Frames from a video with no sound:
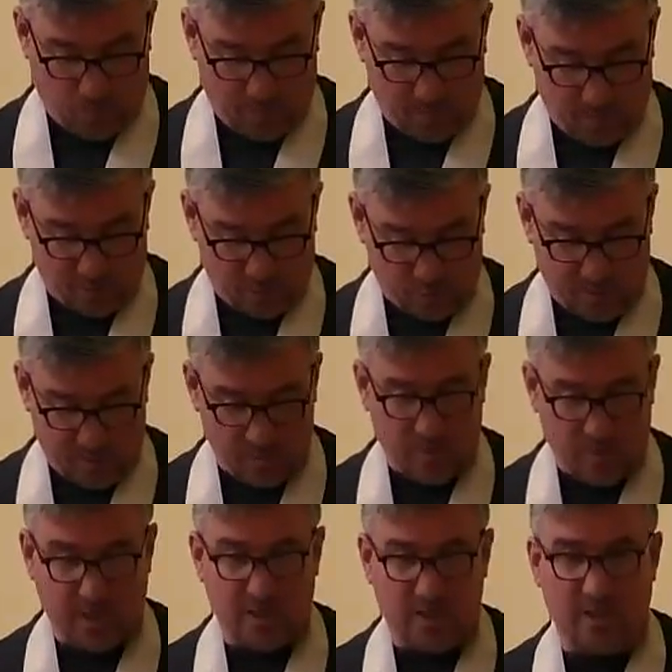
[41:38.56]
So
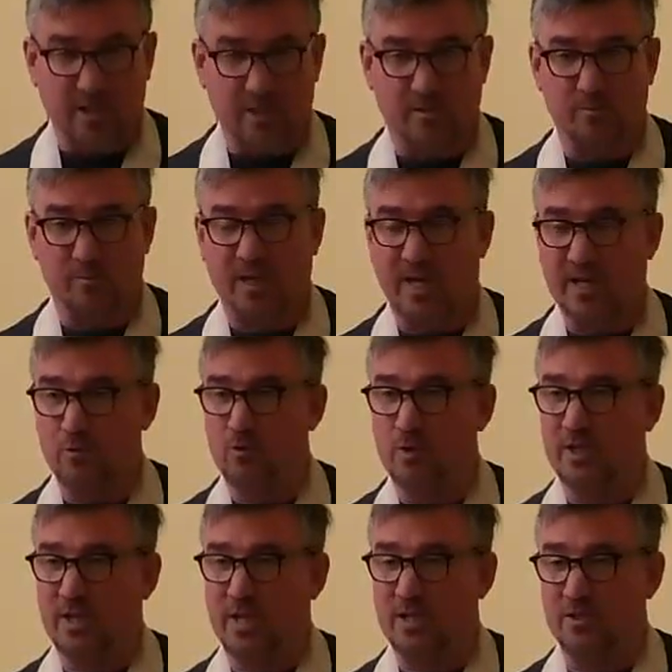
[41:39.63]
anyway, I'm kind of
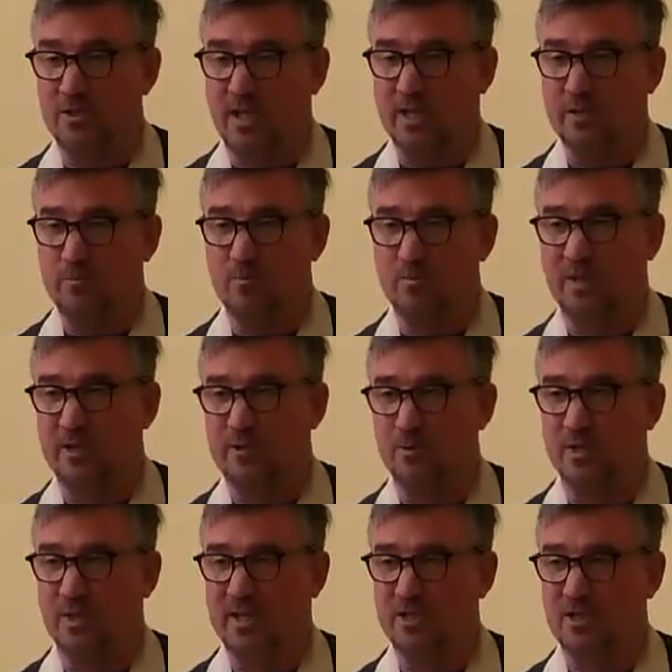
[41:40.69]
running out of time. I would
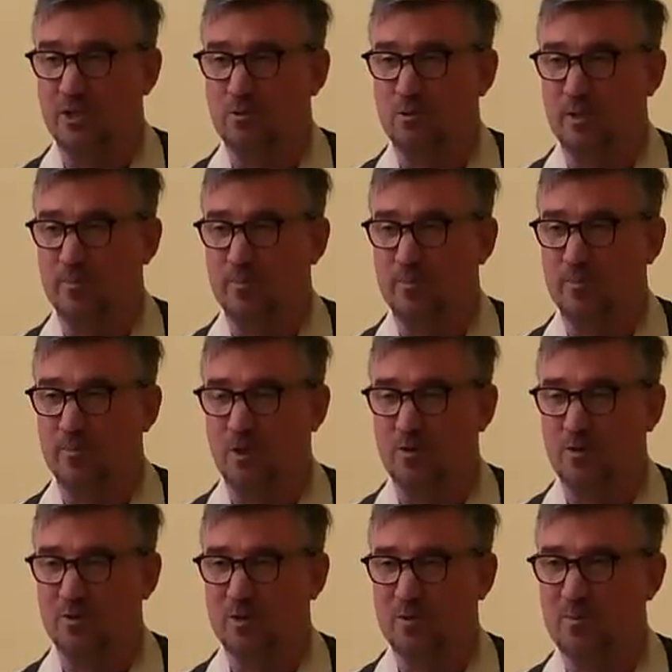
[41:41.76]
like to go on a bit
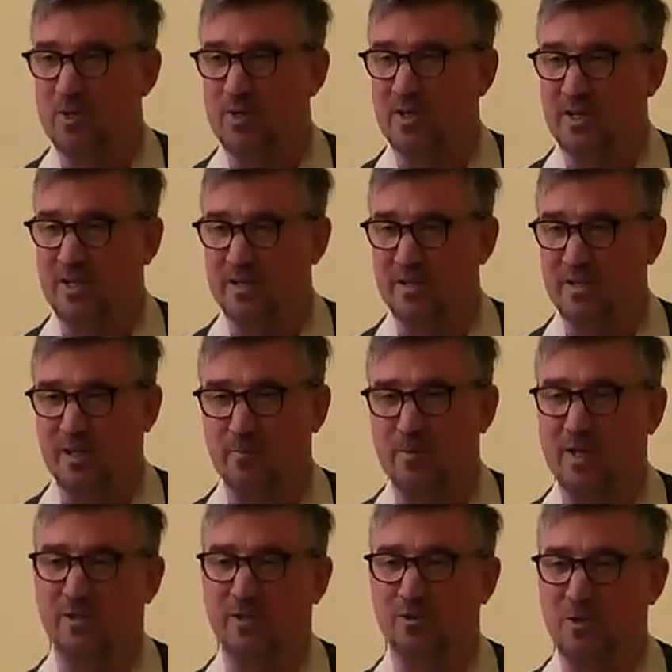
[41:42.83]
longer, but I think I
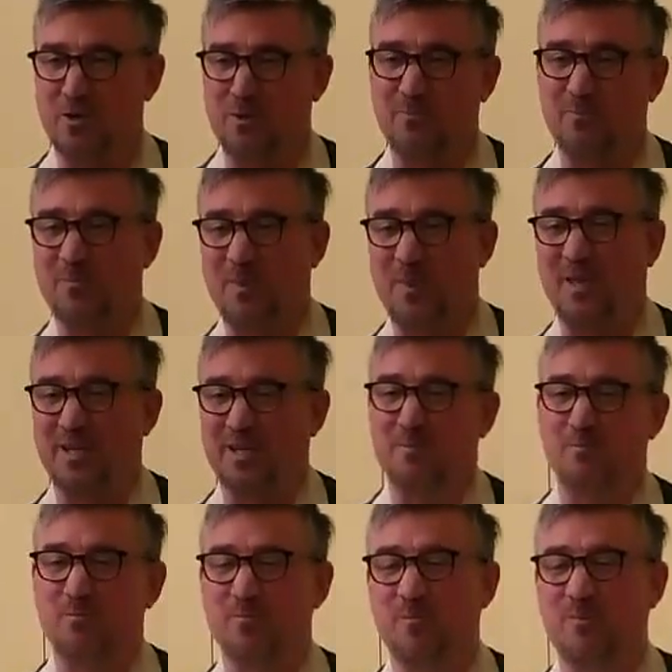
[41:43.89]
better not.
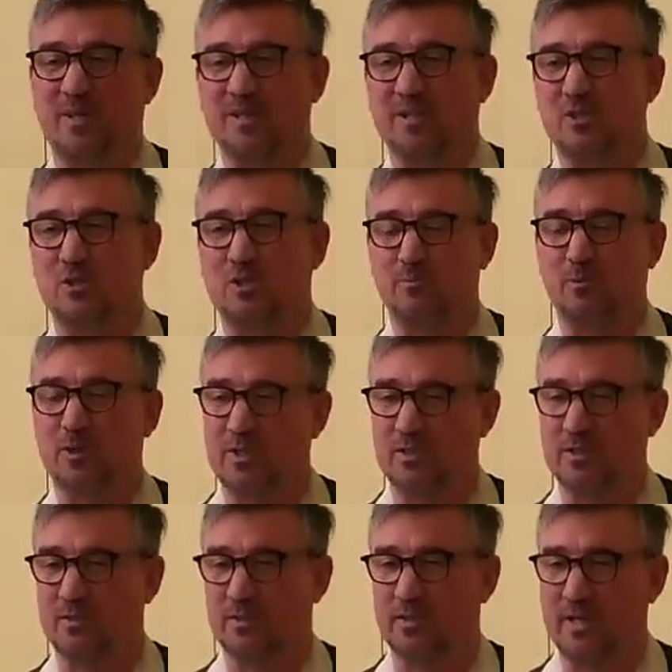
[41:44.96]
So I'm going
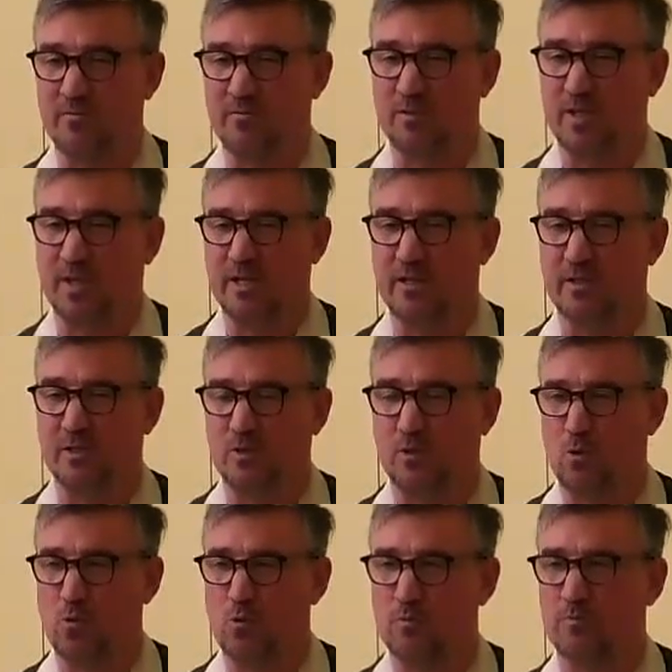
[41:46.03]
to leave it there, and
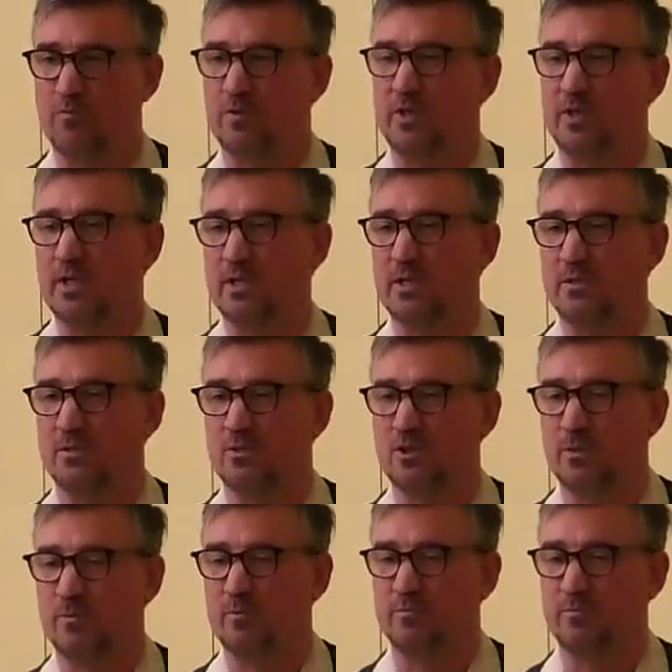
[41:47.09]
hopefully
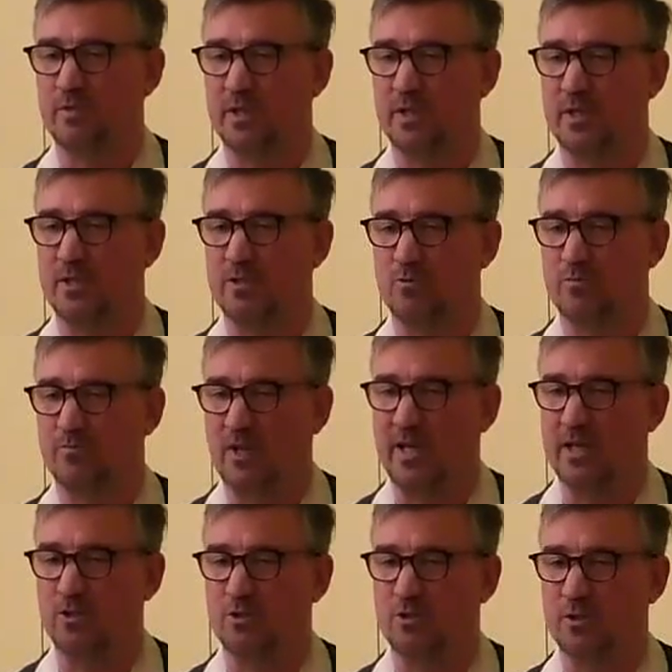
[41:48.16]
some of these
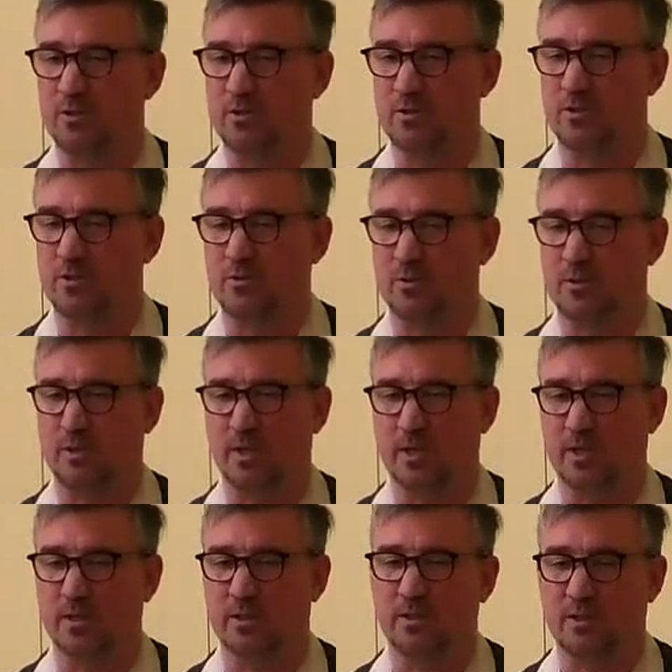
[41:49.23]
reflections on the
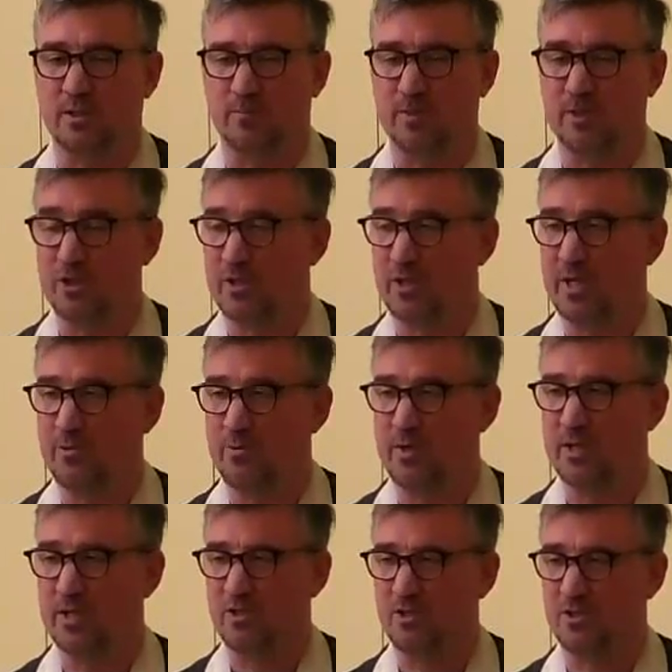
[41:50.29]

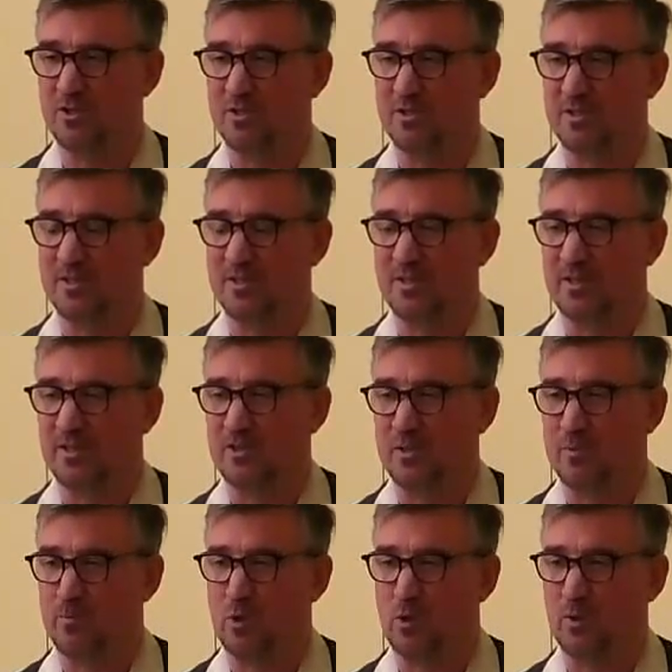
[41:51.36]
mysterious,
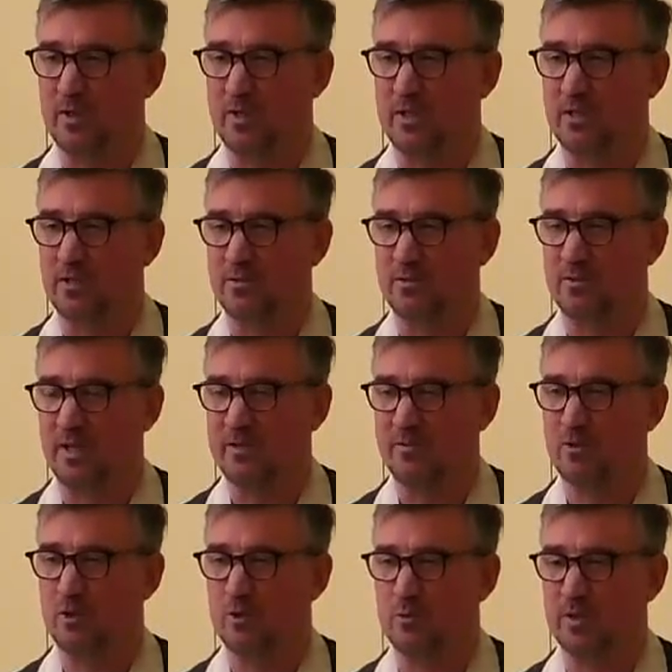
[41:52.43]
symbolic life
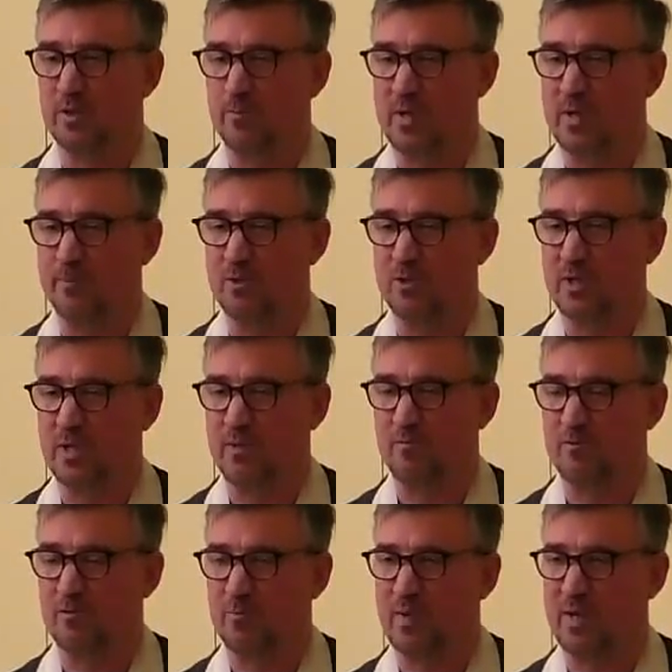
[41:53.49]
story of
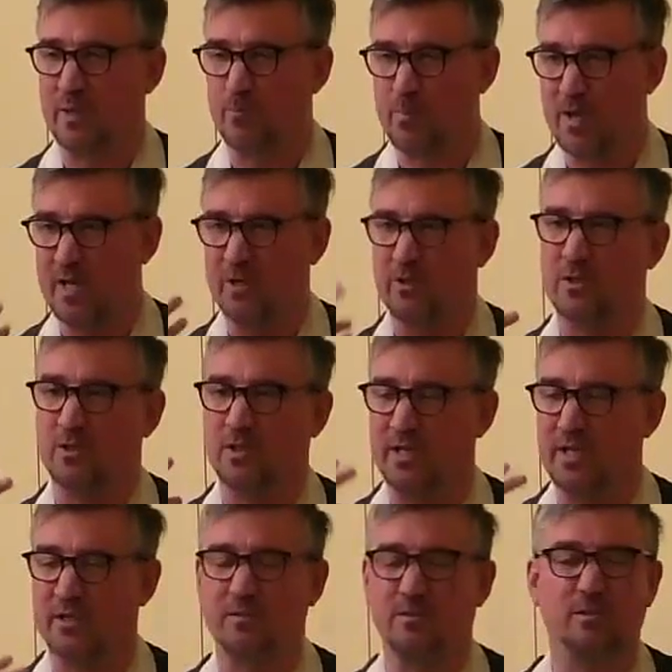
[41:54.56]
Padmasambhava might
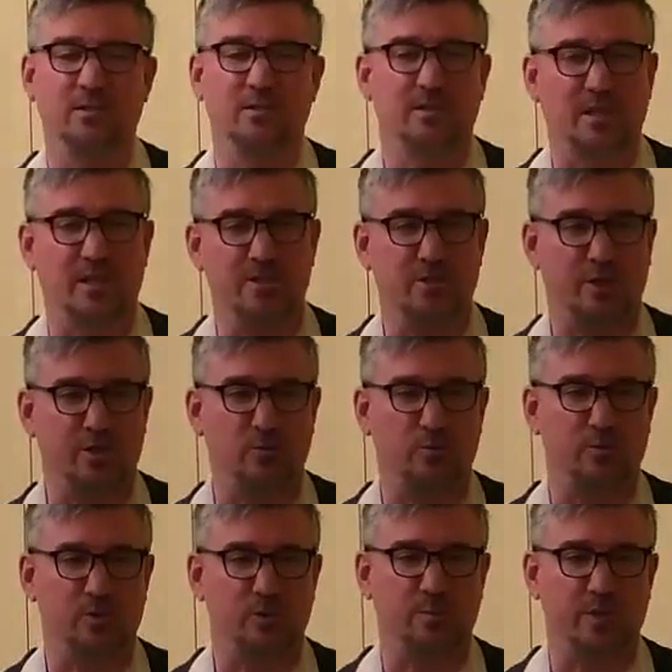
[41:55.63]
percolate into your own
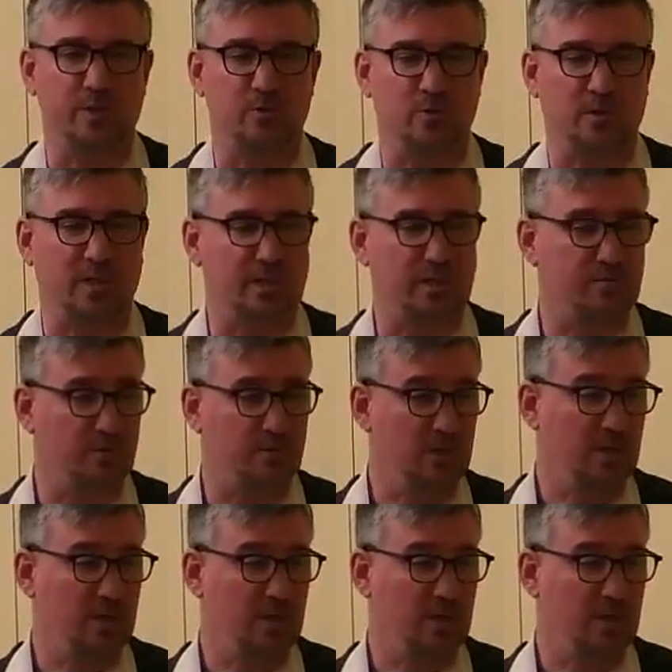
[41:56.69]
spiritual life.